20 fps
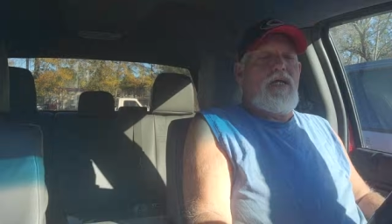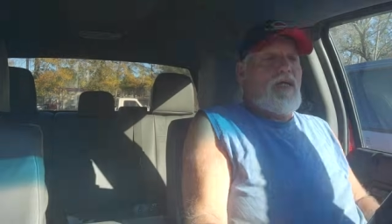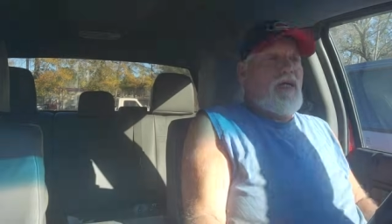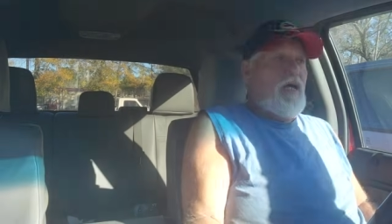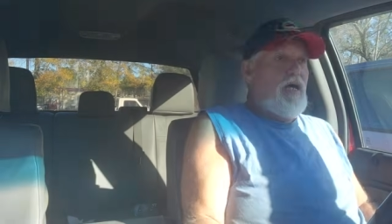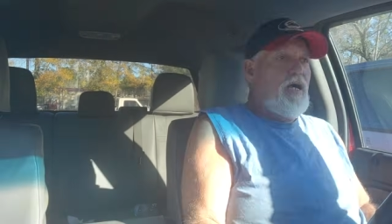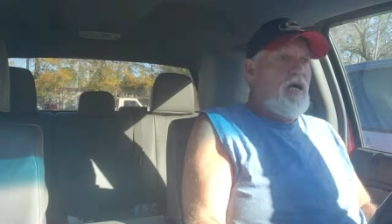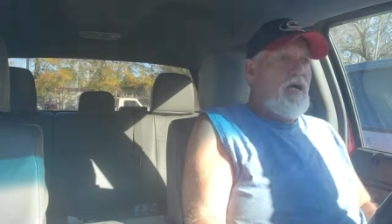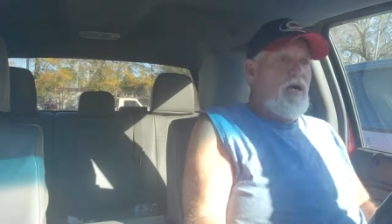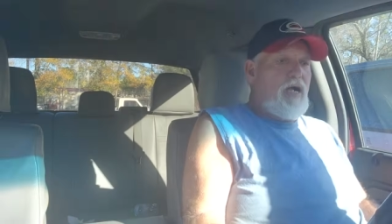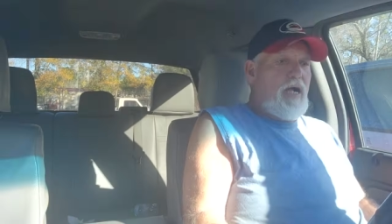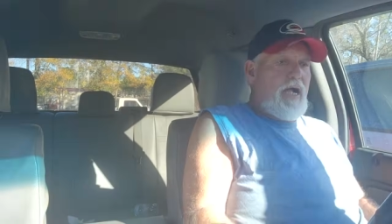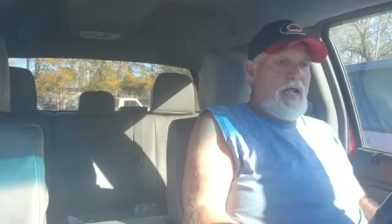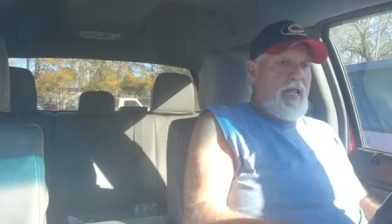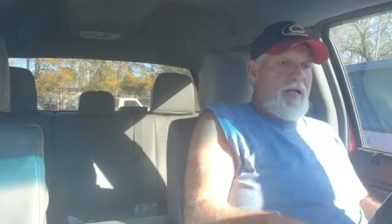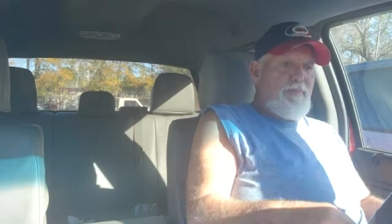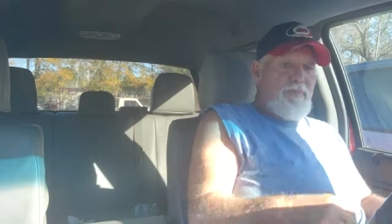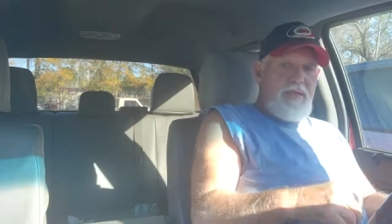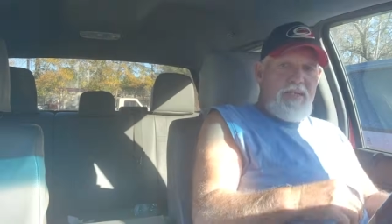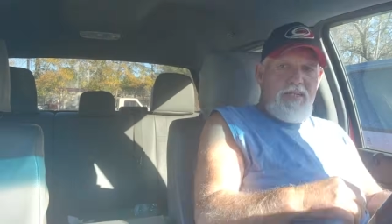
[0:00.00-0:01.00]
All right,
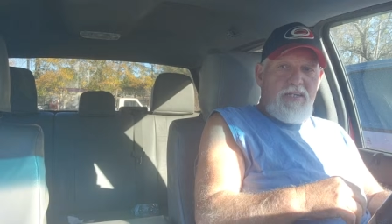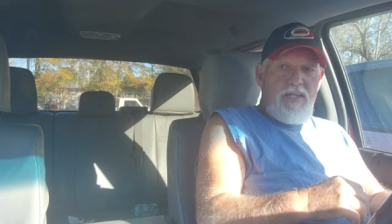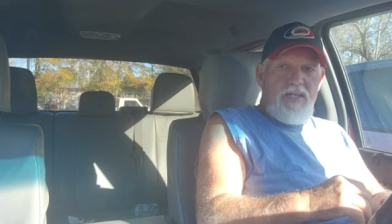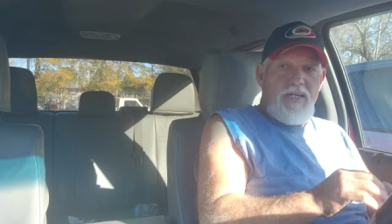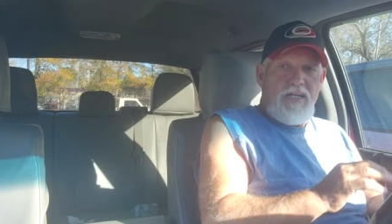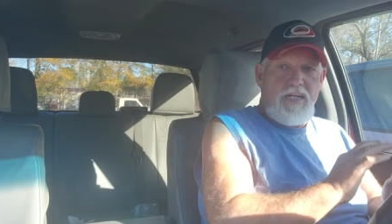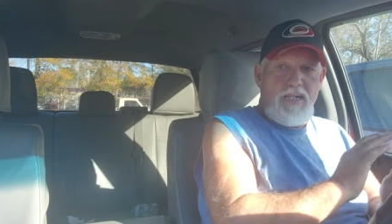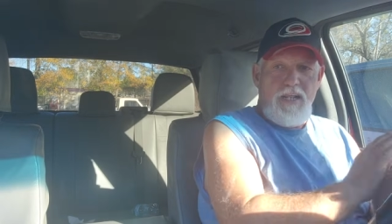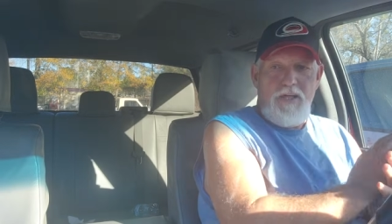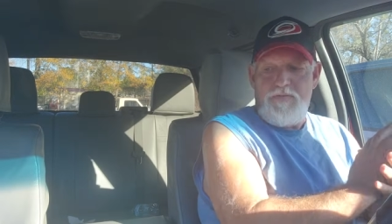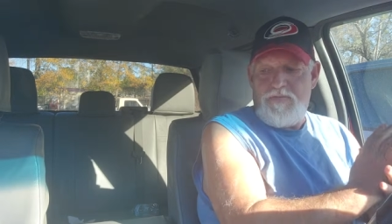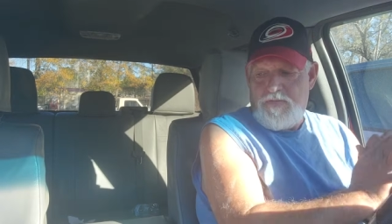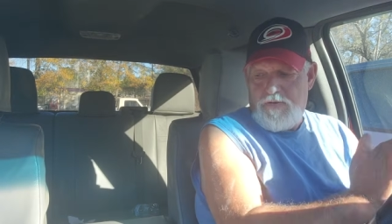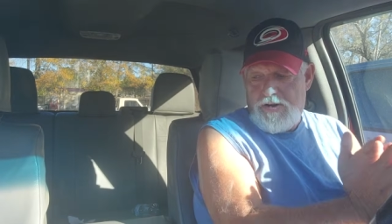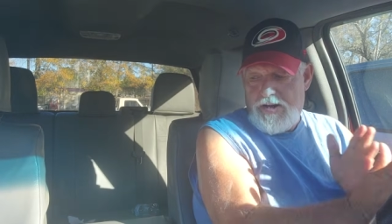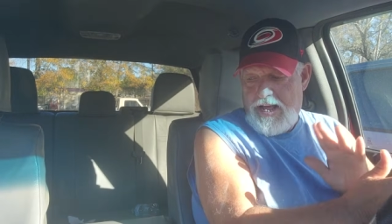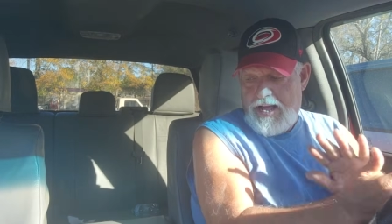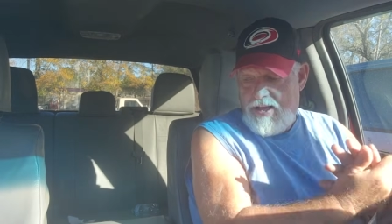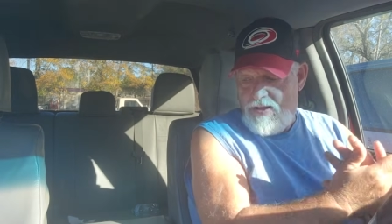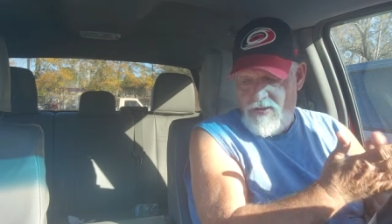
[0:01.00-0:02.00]
I'm in Clifford
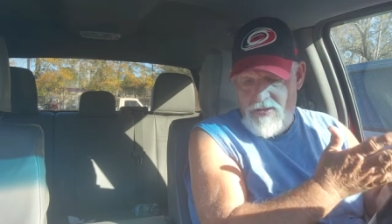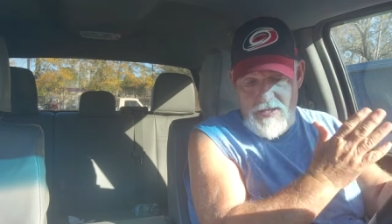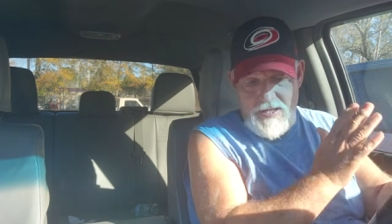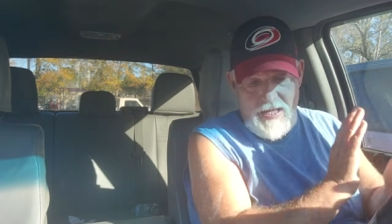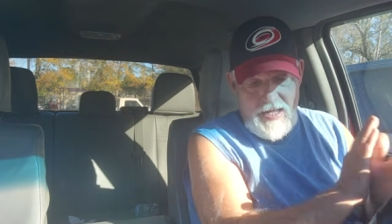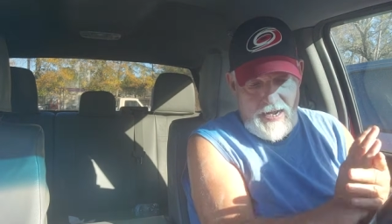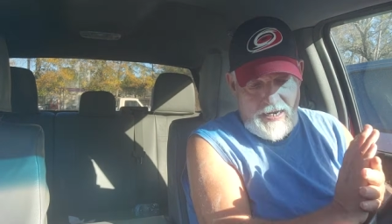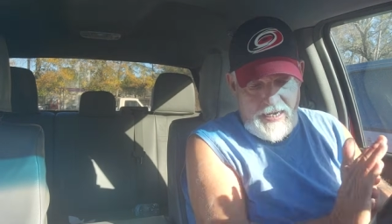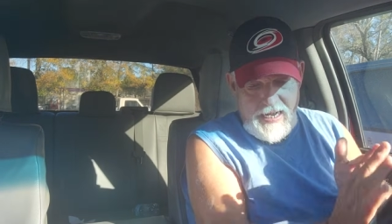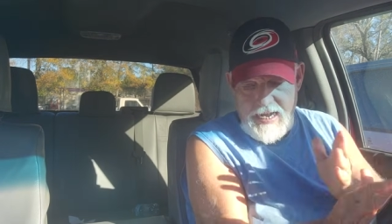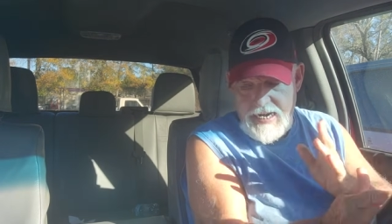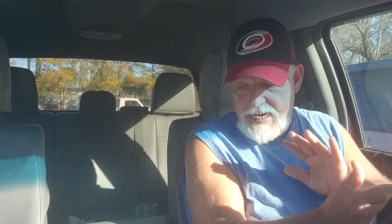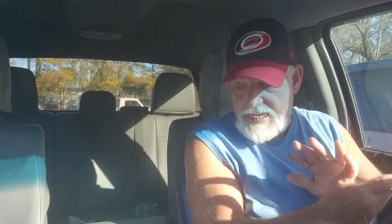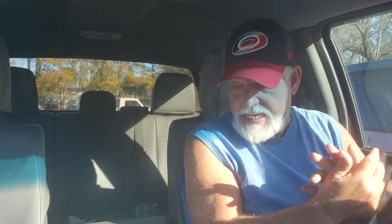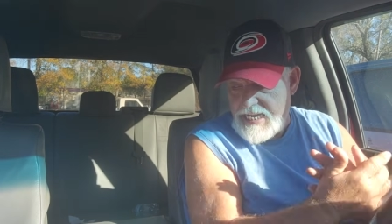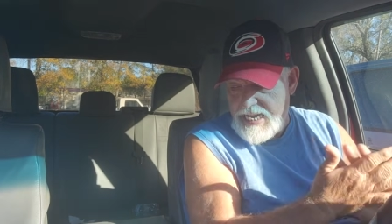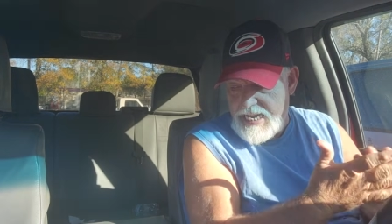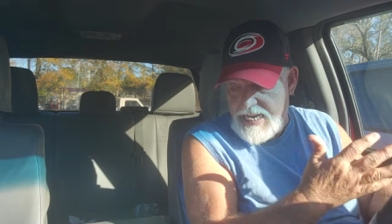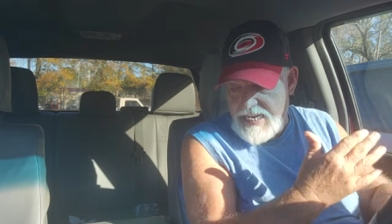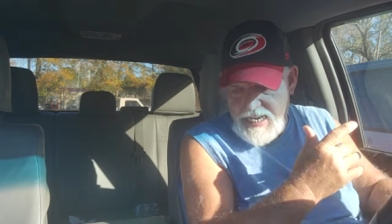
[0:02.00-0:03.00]
now. I got the
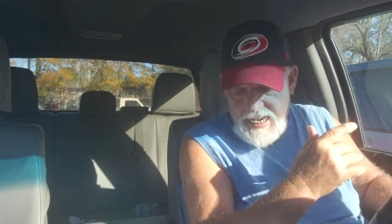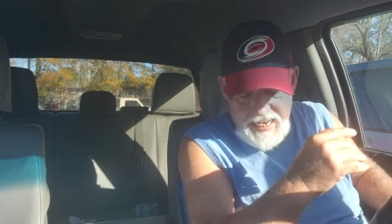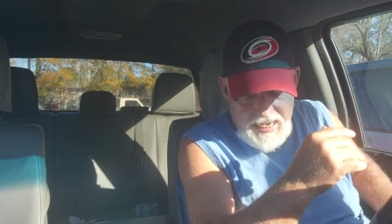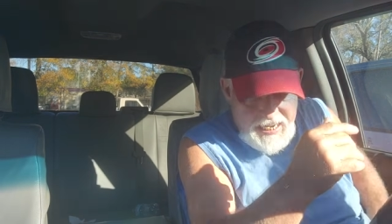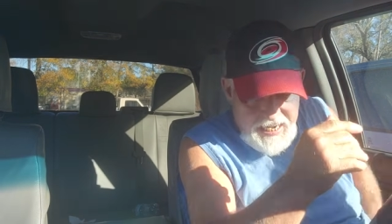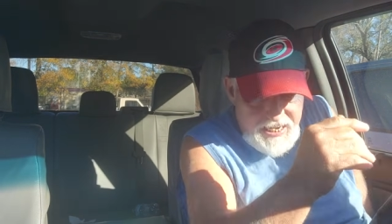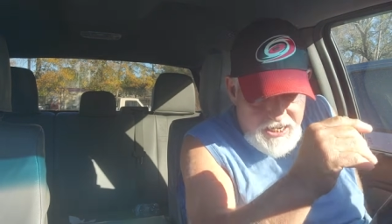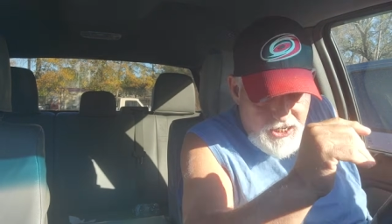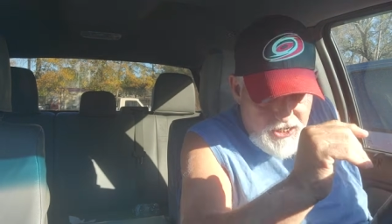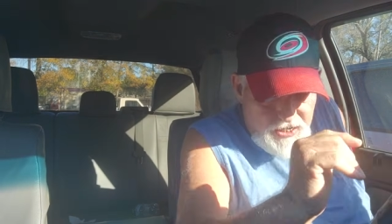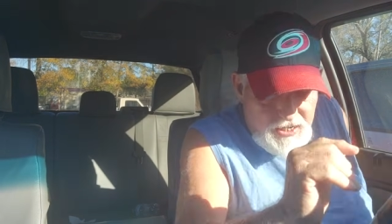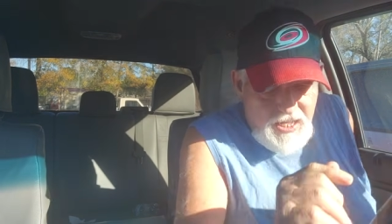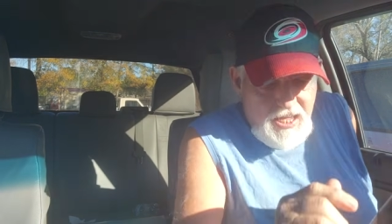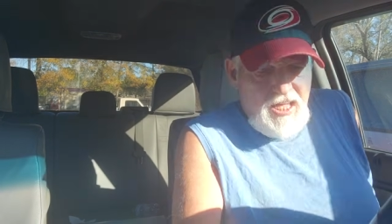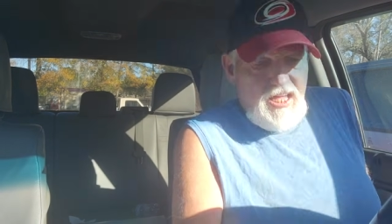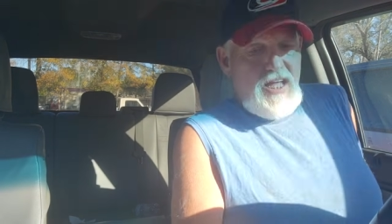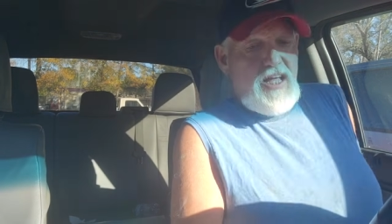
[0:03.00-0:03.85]
key in the ignition.